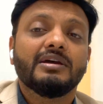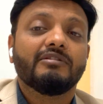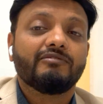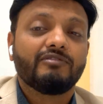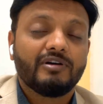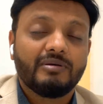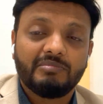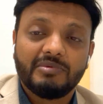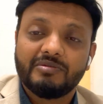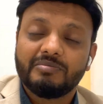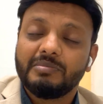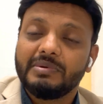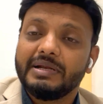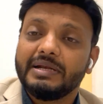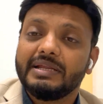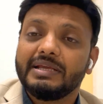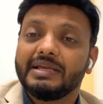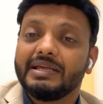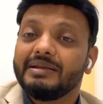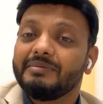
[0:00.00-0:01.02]
form of
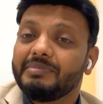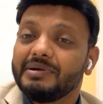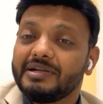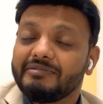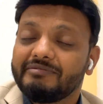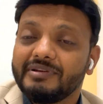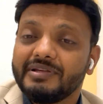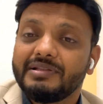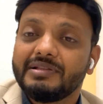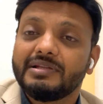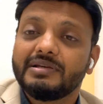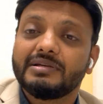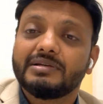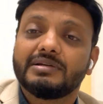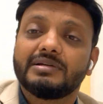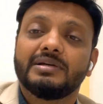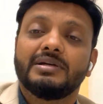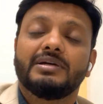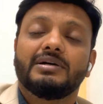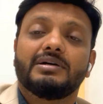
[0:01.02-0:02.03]
bleeding in between
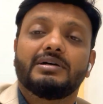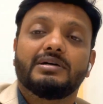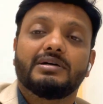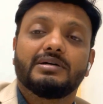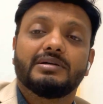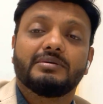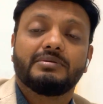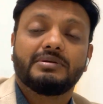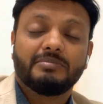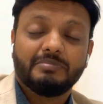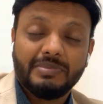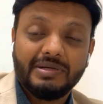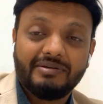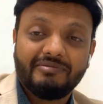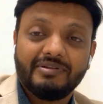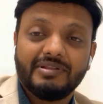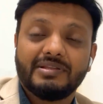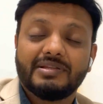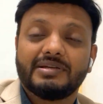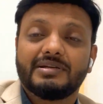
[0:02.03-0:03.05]

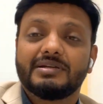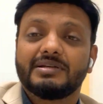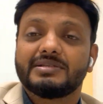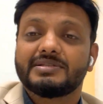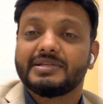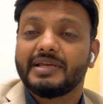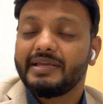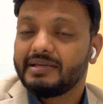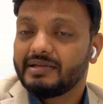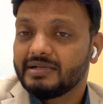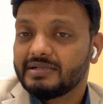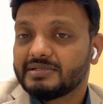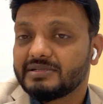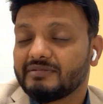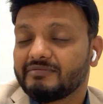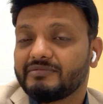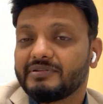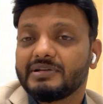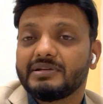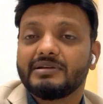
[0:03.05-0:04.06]
the cycles
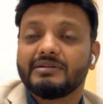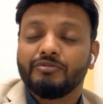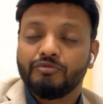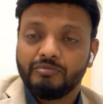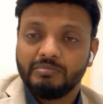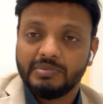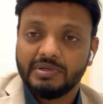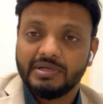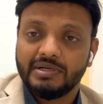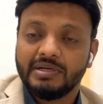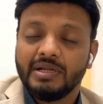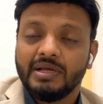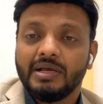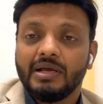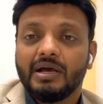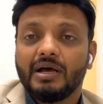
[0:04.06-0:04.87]
of a woman,